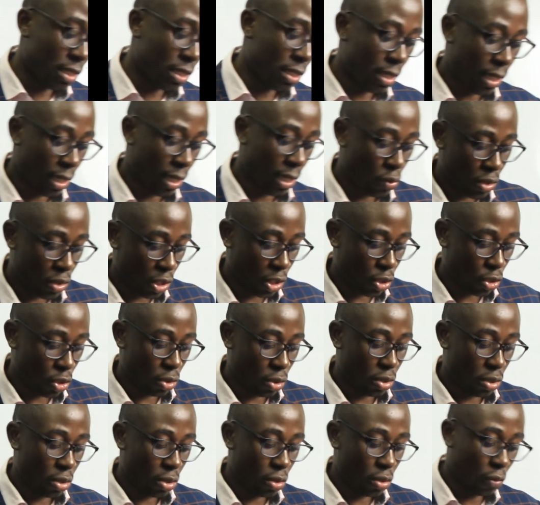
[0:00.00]
and acquisition,
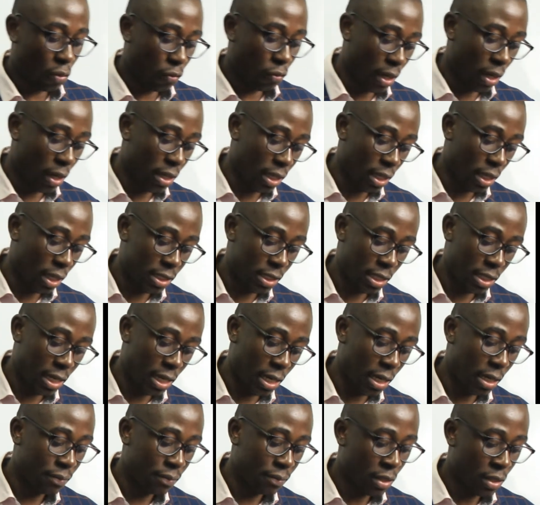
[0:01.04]
you'll find that
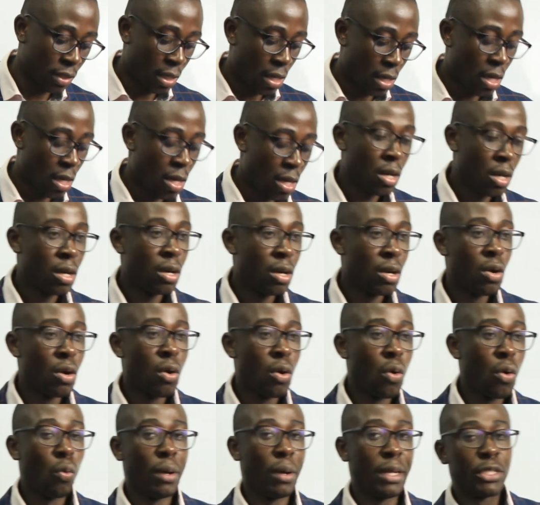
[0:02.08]

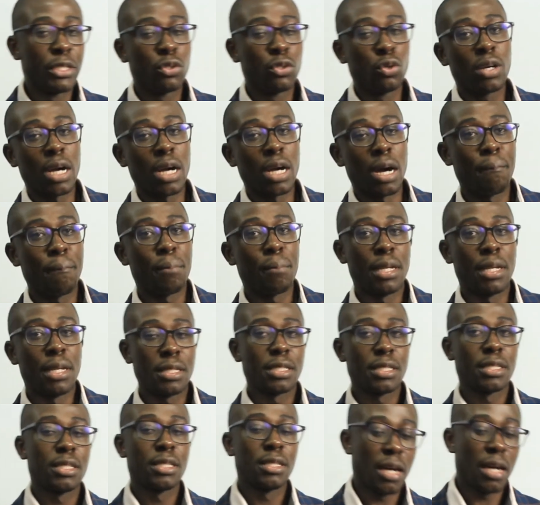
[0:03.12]
when two
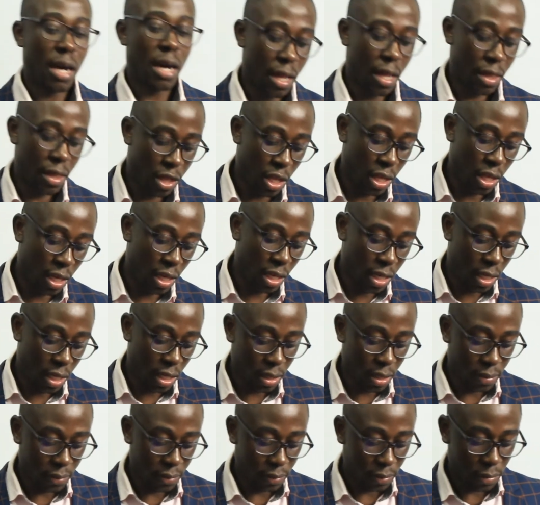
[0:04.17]
companies are thinking
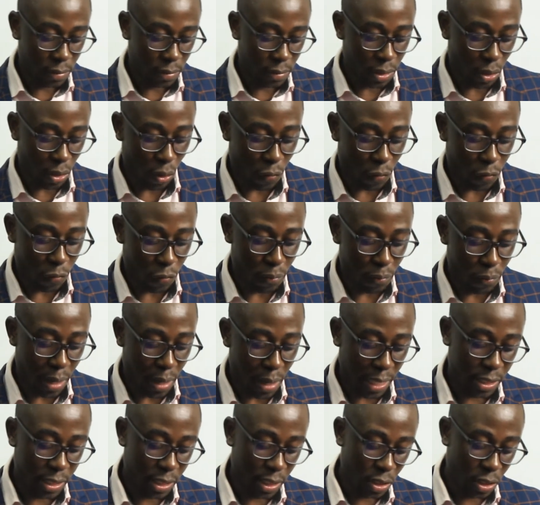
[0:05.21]
of
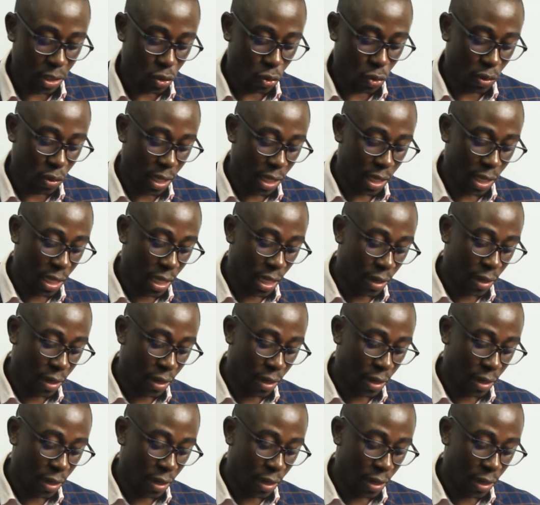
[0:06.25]
merging together